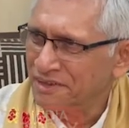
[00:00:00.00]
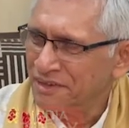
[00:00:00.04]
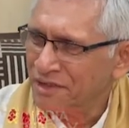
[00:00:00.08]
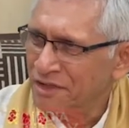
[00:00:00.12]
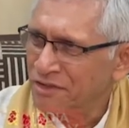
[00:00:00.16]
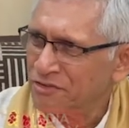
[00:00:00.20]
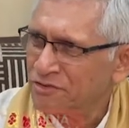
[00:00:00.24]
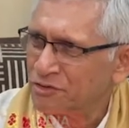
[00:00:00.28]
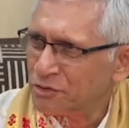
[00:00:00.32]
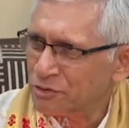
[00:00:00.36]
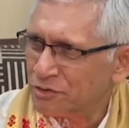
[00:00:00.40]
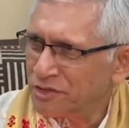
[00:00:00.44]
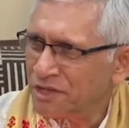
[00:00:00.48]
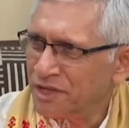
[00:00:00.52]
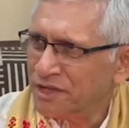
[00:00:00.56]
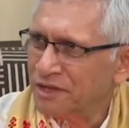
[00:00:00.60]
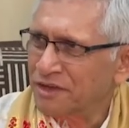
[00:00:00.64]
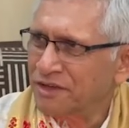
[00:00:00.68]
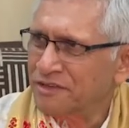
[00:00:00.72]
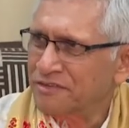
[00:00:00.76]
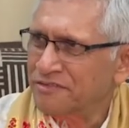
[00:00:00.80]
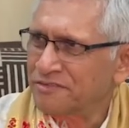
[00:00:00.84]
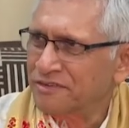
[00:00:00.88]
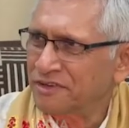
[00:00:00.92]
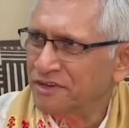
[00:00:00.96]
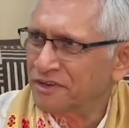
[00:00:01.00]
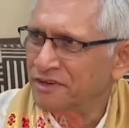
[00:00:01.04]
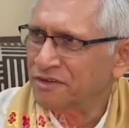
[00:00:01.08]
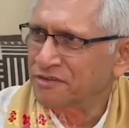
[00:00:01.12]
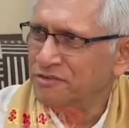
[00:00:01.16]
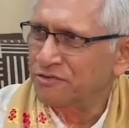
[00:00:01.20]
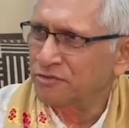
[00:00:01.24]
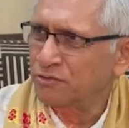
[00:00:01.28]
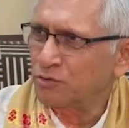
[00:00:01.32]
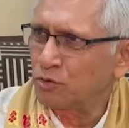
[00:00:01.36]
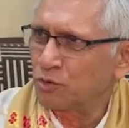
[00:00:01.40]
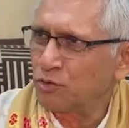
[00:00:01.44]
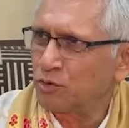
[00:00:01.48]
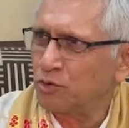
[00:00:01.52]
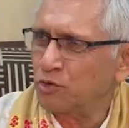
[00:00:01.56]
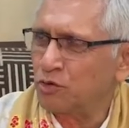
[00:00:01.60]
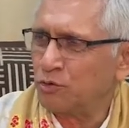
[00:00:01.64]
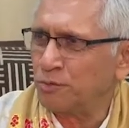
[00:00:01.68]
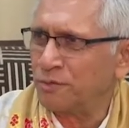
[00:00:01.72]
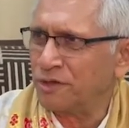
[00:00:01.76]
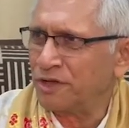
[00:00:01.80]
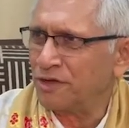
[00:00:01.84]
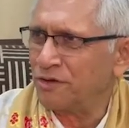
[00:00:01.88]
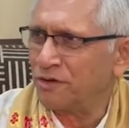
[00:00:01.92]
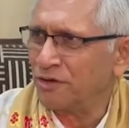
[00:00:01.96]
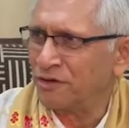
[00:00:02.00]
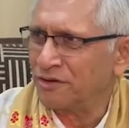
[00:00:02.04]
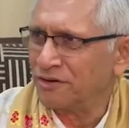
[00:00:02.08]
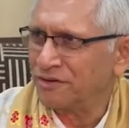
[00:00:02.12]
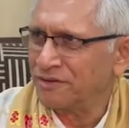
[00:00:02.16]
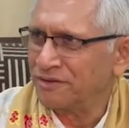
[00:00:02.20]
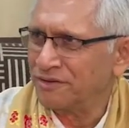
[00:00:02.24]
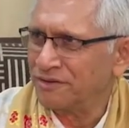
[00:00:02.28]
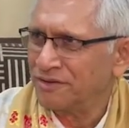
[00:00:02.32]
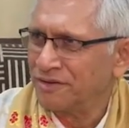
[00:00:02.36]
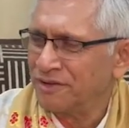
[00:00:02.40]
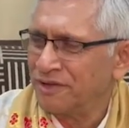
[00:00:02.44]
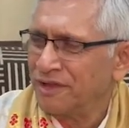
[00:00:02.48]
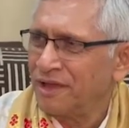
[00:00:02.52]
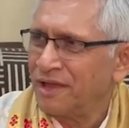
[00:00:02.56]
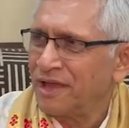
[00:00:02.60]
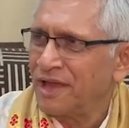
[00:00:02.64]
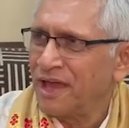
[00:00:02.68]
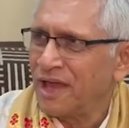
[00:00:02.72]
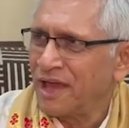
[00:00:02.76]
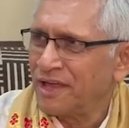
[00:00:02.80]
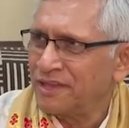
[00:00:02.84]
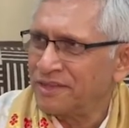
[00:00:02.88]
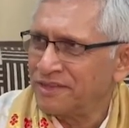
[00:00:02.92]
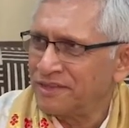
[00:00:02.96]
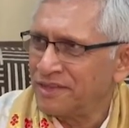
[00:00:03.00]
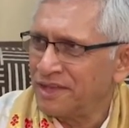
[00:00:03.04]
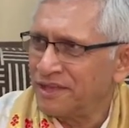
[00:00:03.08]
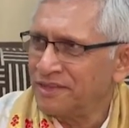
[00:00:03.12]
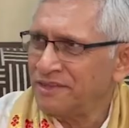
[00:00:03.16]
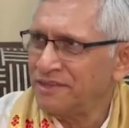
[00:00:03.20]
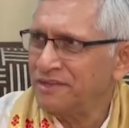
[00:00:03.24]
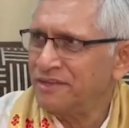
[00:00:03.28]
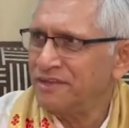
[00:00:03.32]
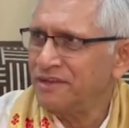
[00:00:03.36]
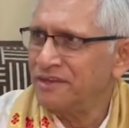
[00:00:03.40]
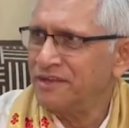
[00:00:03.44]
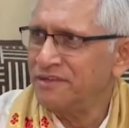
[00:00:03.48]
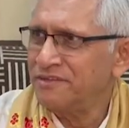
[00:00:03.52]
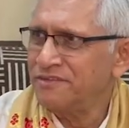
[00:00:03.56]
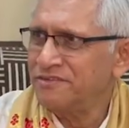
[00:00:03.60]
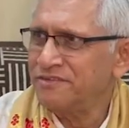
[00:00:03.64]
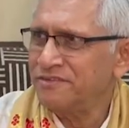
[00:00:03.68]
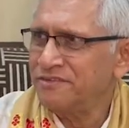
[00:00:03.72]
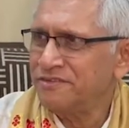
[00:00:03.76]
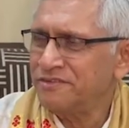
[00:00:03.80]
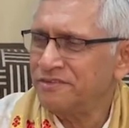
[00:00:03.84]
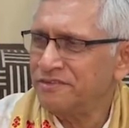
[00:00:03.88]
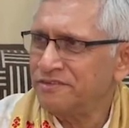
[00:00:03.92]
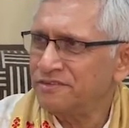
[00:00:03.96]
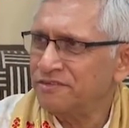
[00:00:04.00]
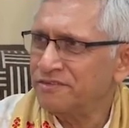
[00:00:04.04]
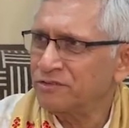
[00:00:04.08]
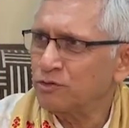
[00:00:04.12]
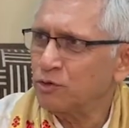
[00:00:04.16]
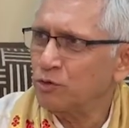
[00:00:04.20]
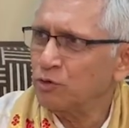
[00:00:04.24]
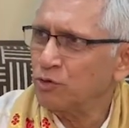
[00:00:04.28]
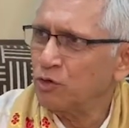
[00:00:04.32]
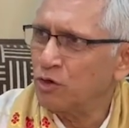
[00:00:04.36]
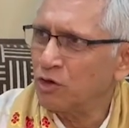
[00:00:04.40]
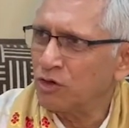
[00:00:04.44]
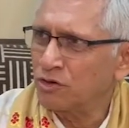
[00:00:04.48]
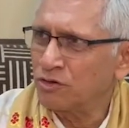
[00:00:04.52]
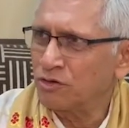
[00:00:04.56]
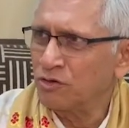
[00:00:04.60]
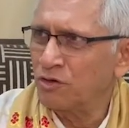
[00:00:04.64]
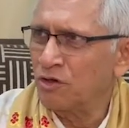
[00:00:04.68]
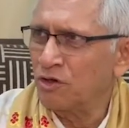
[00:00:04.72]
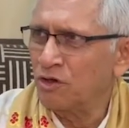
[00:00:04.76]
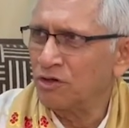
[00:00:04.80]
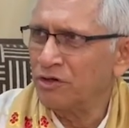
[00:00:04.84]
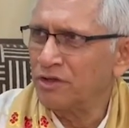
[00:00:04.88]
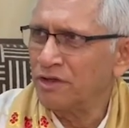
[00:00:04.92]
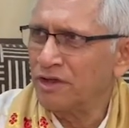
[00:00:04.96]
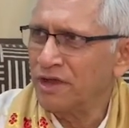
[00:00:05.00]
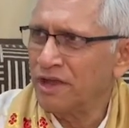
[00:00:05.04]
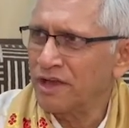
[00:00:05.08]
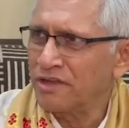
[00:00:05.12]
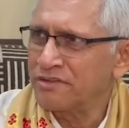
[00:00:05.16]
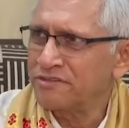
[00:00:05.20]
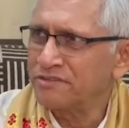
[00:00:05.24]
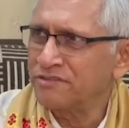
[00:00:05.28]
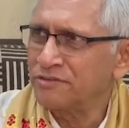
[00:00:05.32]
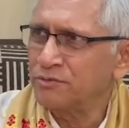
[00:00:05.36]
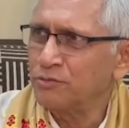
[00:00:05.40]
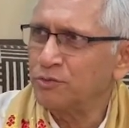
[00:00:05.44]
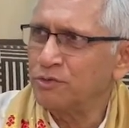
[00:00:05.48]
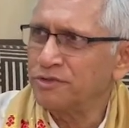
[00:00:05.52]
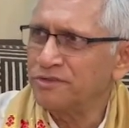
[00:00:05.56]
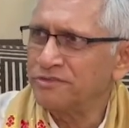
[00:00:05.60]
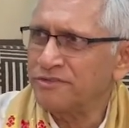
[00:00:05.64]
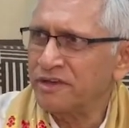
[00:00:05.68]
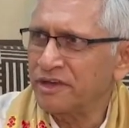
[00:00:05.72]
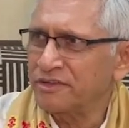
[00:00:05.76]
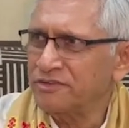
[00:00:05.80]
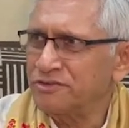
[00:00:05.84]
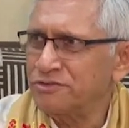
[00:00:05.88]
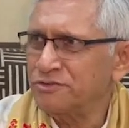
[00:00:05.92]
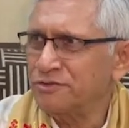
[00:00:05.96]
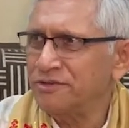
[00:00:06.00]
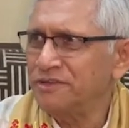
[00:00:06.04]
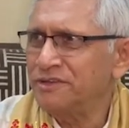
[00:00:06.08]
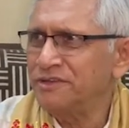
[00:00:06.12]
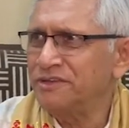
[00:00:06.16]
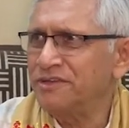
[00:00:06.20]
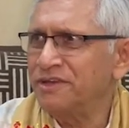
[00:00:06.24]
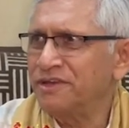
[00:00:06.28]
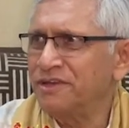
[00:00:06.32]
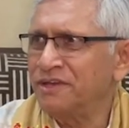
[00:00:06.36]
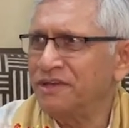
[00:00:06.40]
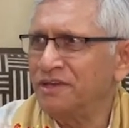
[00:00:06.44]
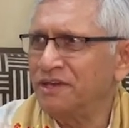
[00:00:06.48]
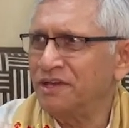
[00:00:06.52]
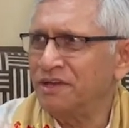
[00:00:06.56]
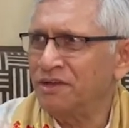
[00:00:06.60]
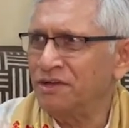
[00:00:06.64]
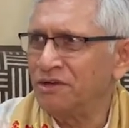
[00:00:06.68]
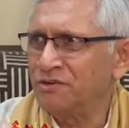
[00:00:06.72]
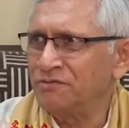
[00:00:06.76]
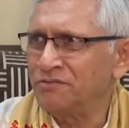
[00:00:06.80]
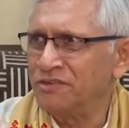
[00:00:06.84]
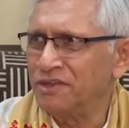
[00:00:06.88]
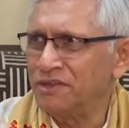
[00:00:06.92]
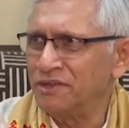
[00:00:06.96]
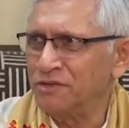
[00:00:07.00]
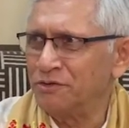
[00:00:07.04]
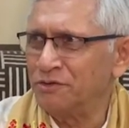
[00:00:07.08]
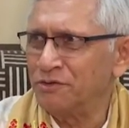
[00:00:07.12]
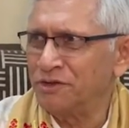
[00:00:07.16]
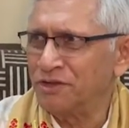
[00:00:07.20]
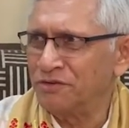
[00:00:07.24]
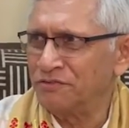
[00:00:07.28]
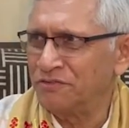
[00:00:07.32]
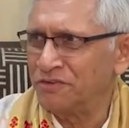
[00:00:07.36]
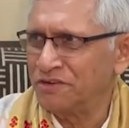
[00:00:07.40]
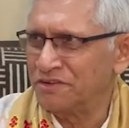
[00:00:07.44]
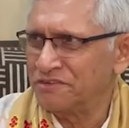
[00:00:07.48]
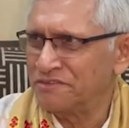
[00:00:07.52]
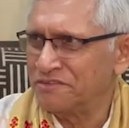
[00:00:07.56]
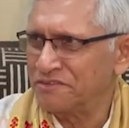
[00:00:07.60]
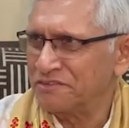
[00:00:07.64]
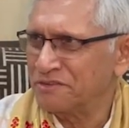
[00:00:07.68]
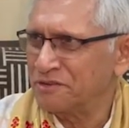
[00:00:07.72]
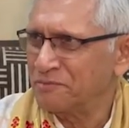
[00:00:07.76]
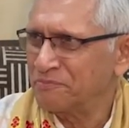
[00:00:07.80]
So they consider soul to be God. And then there is so called God as who is actually the king of the universe.